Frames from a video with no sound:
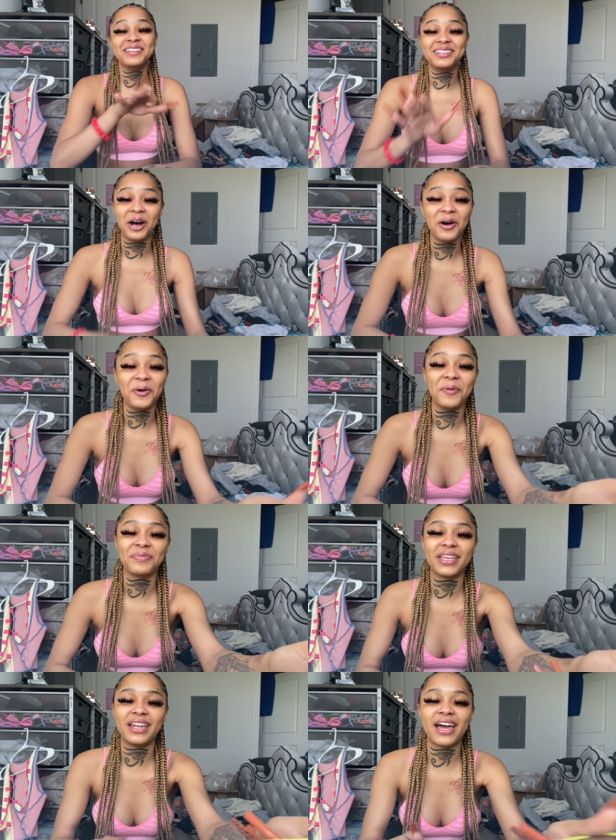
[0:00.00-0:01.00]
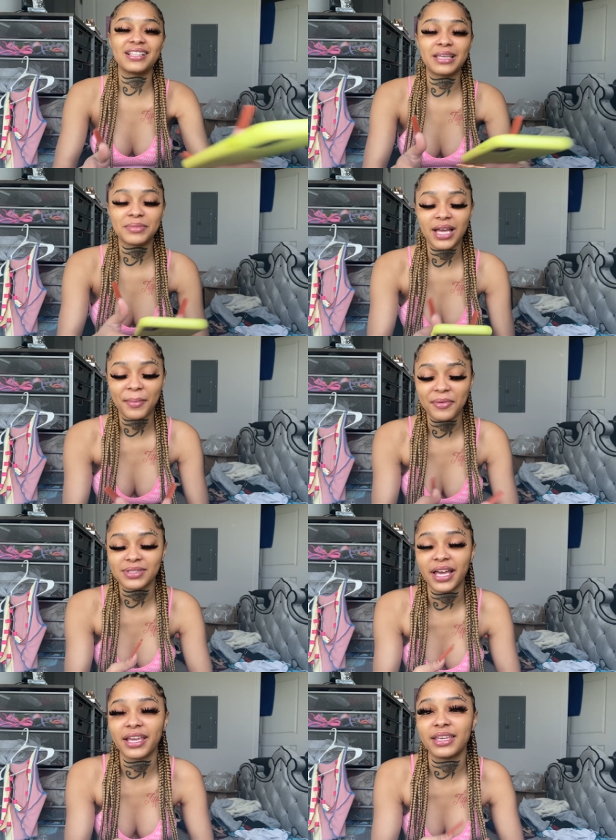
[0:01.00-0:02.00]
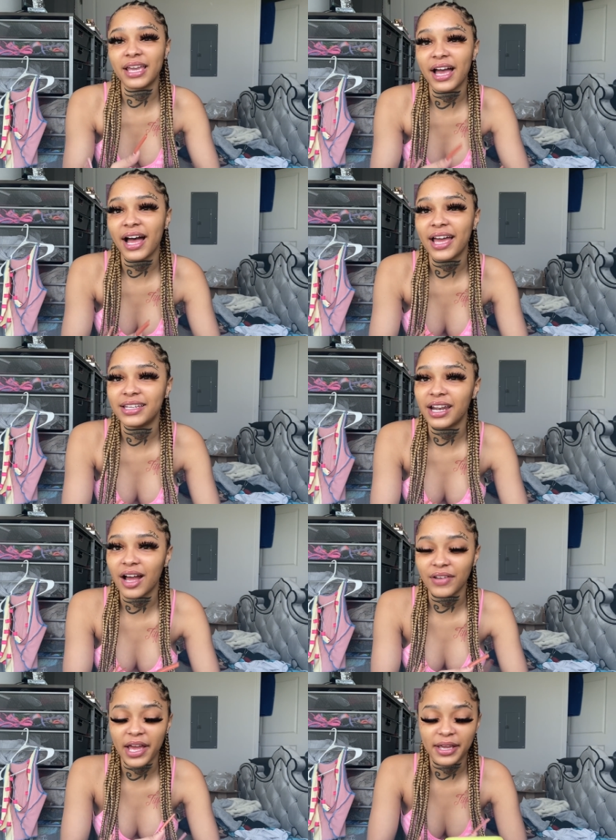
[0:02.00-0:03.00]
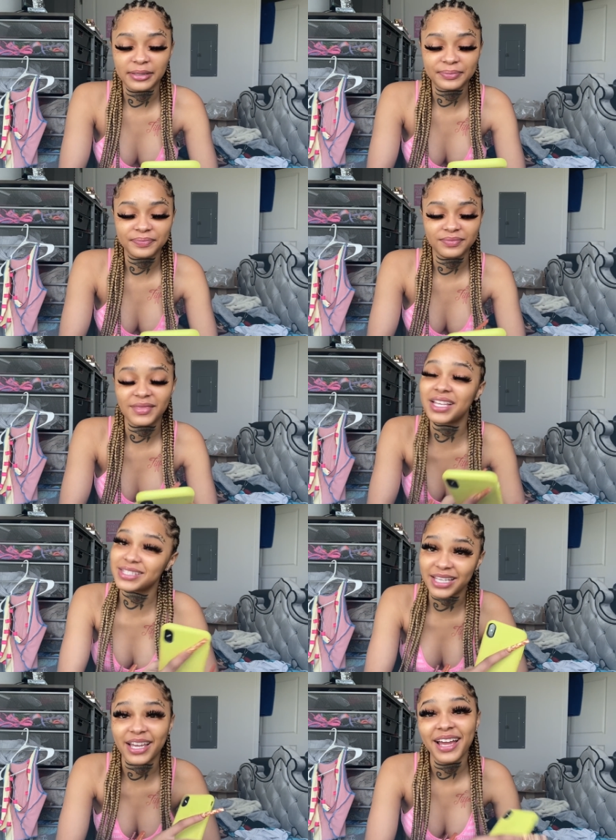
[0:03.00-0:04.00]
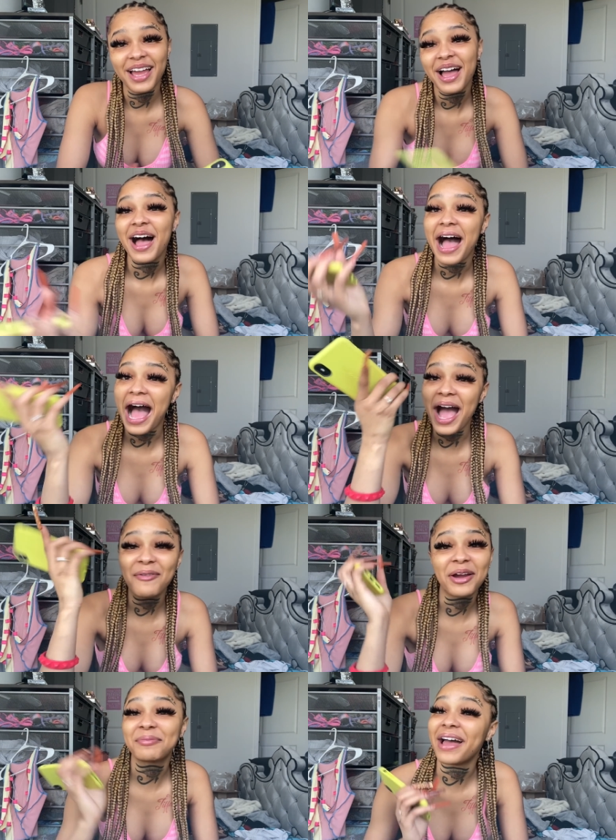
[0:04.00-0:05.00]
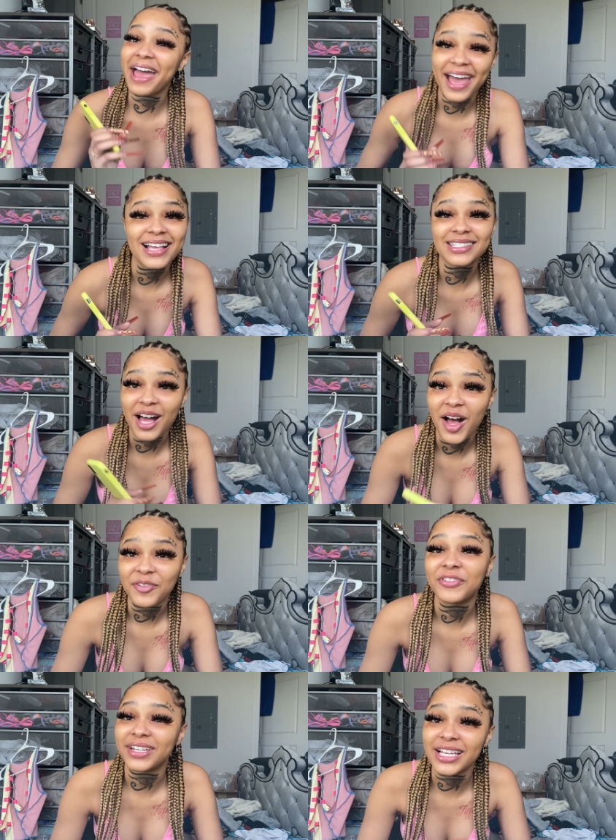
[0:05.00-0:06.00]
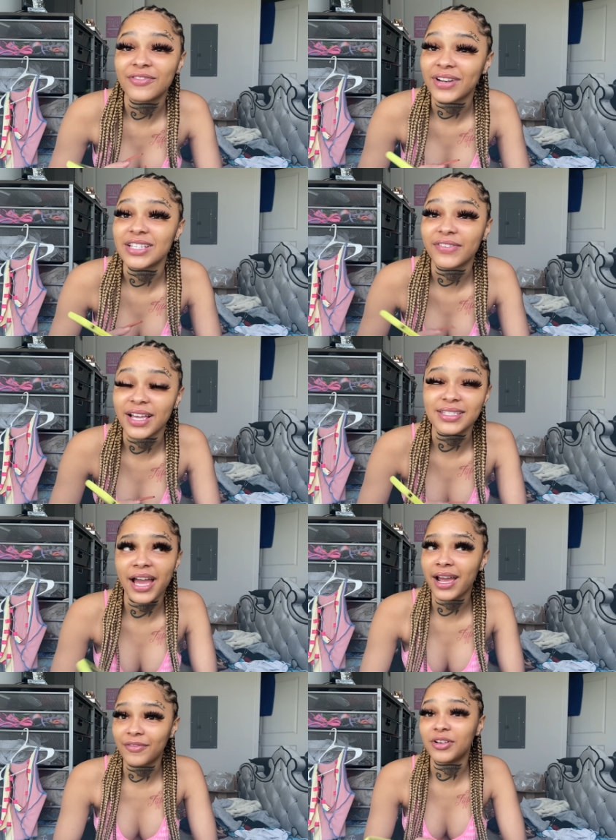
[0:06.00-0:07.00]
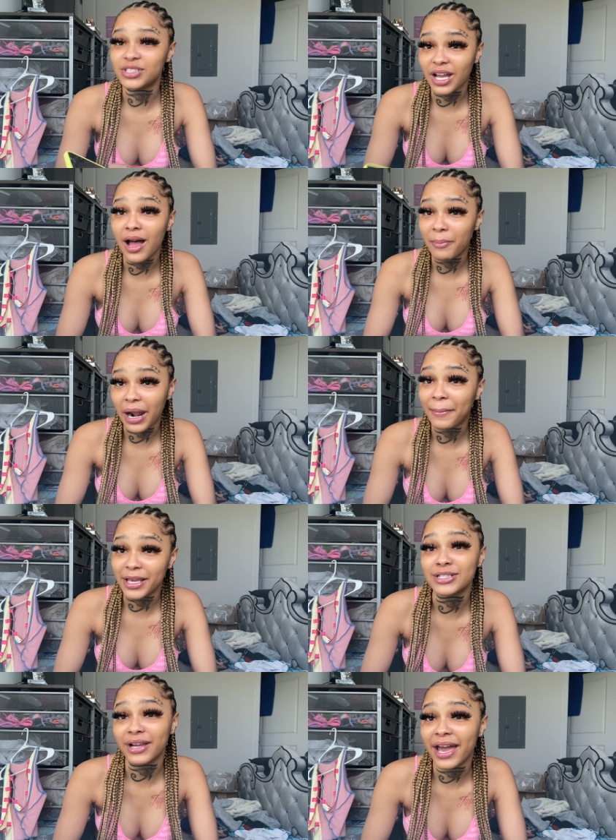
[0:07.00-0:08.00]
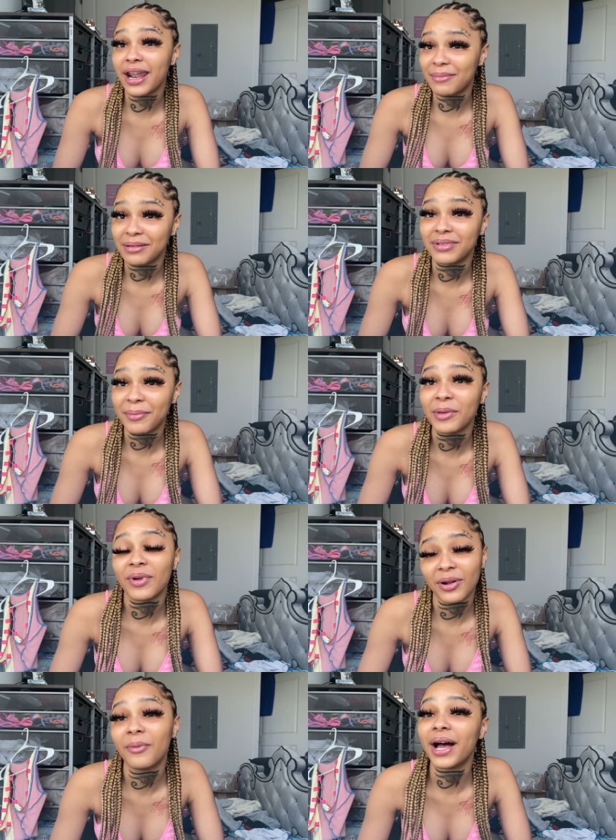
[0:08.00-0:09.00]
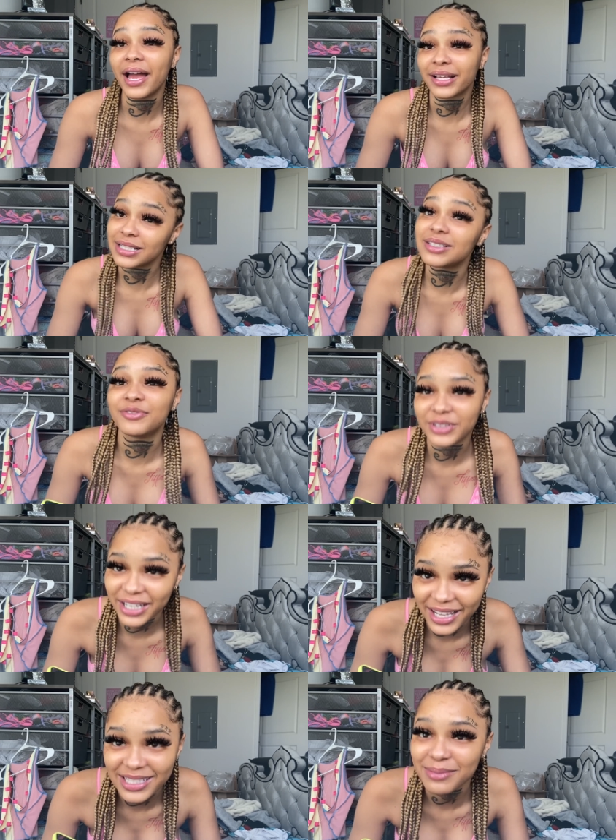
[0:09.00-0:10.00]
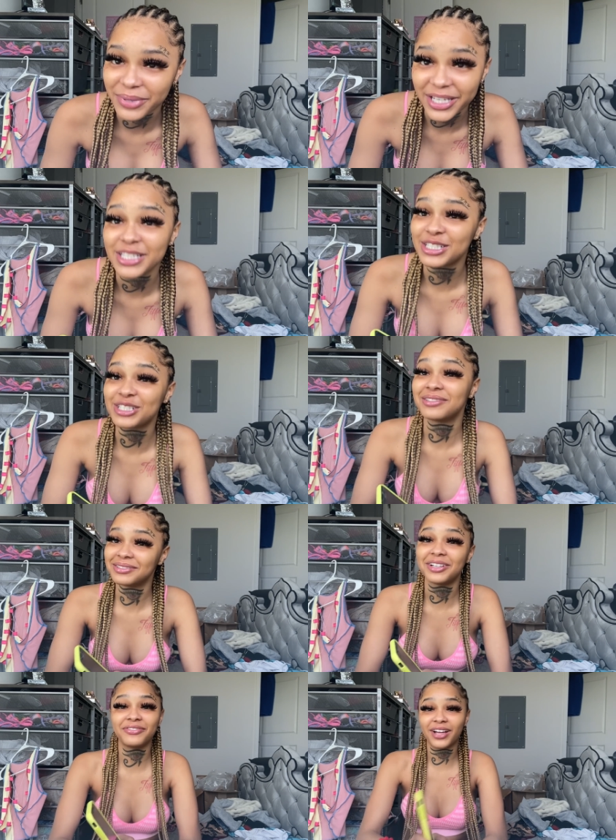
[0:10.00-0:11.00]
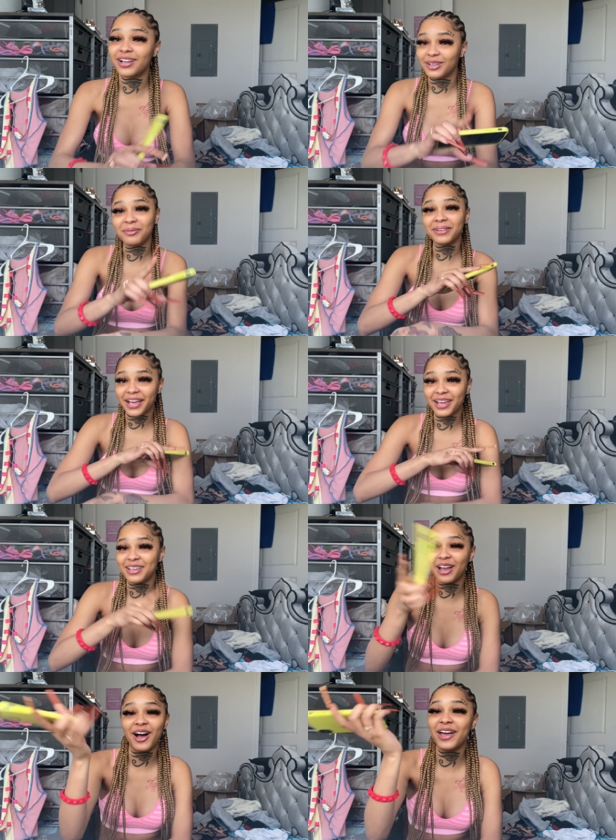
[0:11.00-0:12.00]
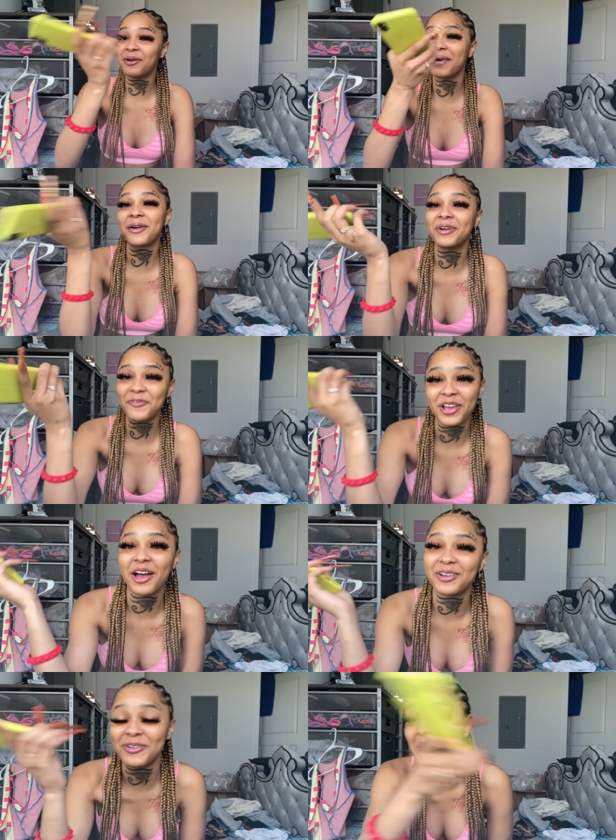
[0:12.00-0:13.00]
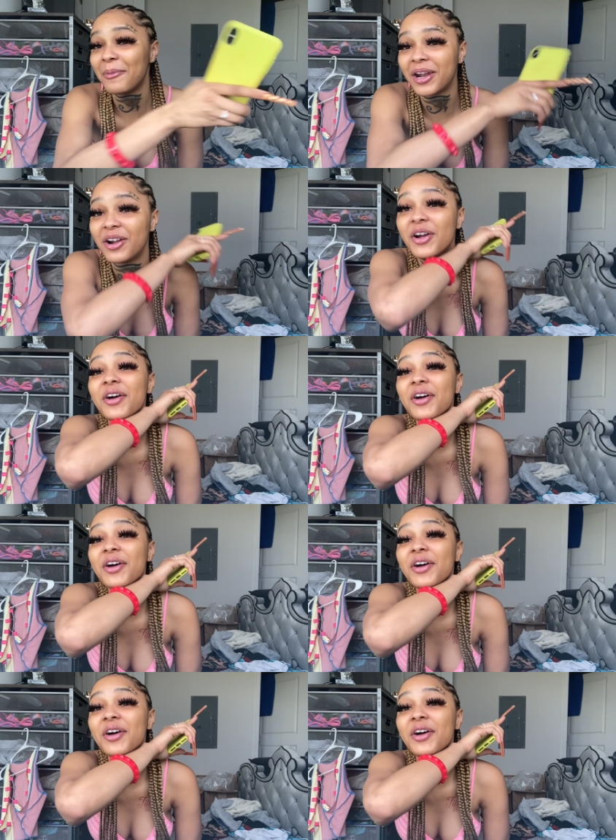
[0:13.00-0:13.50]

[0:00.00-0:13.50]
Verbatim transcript: don't. And at the same time, it was like, yeah, I did have, like, listen, I worked my ass off. Finesse, finesse, finesse. I ain't have no job, but I made sure I had that BMW. You wanna know why? Because finesse, bitch, the fuck, don't play. Y'all, it don't matter what the fuck y'all do. Y'all better